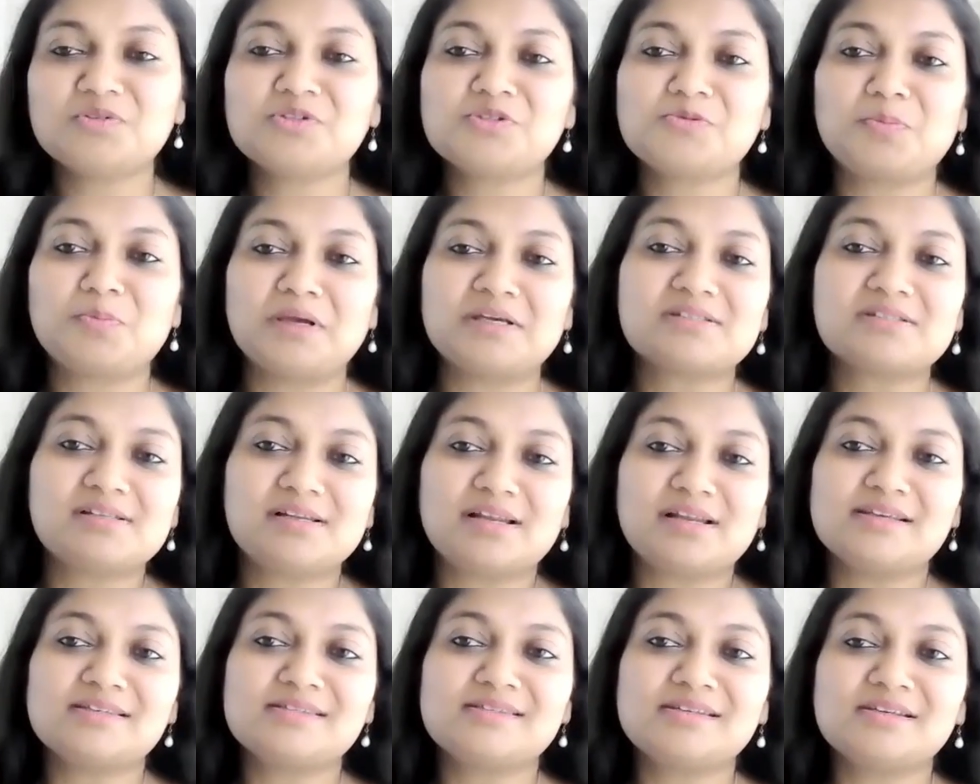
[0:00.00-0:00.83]

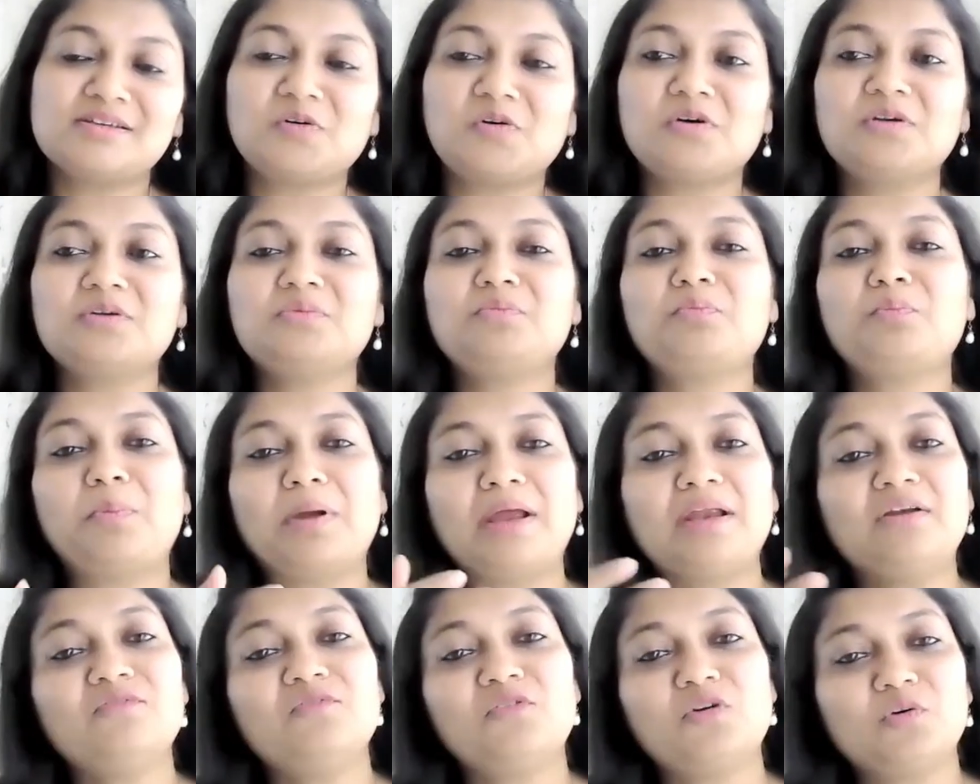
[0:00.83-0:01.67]
specializing on
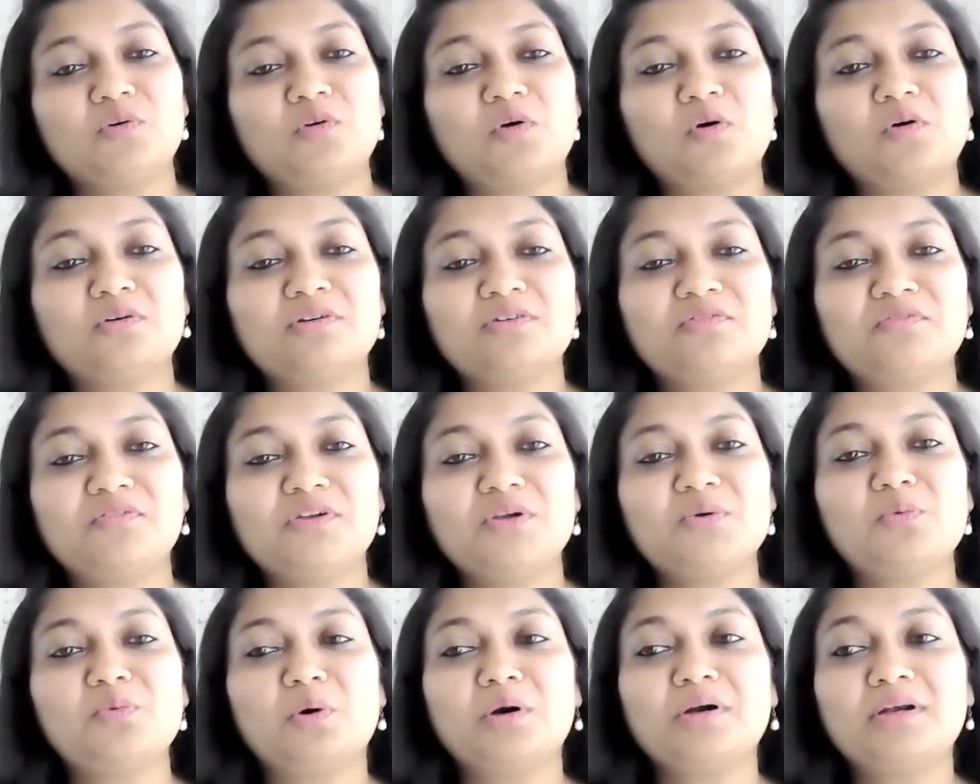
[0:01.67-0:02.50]
pet
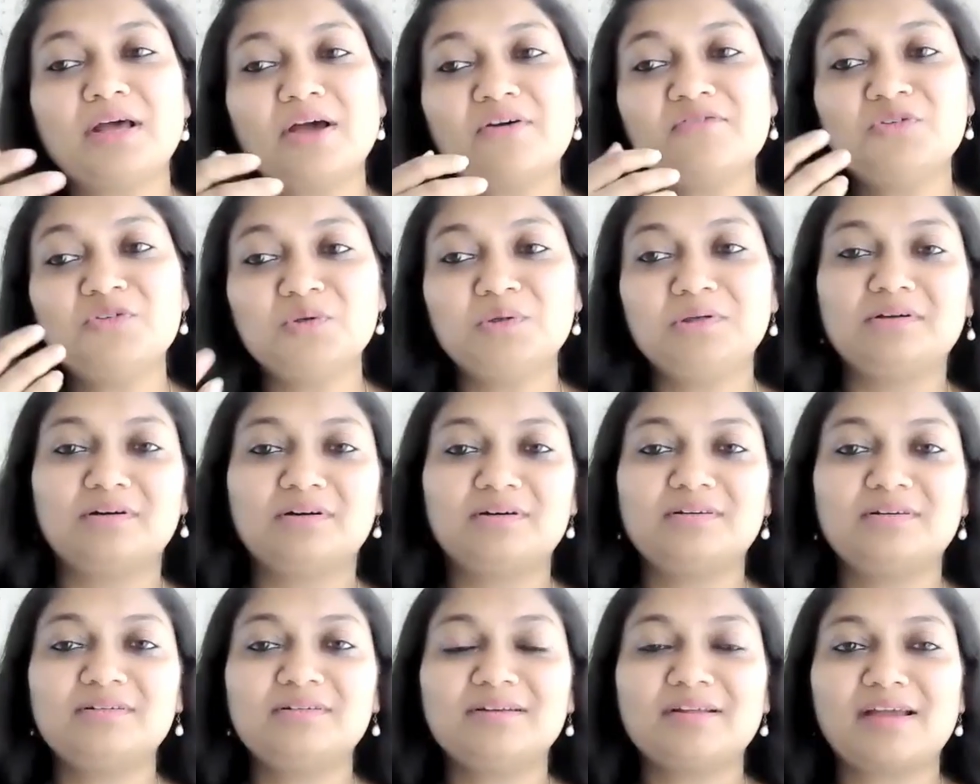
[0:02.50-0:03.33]
photography, what have you
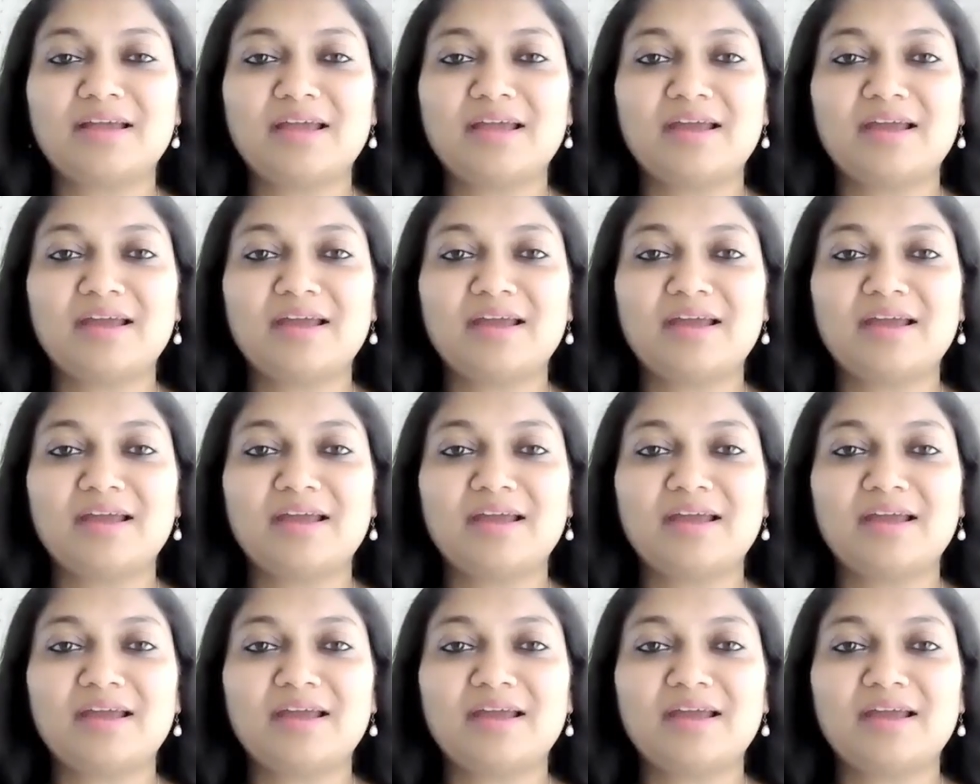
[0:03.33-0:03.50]
learned?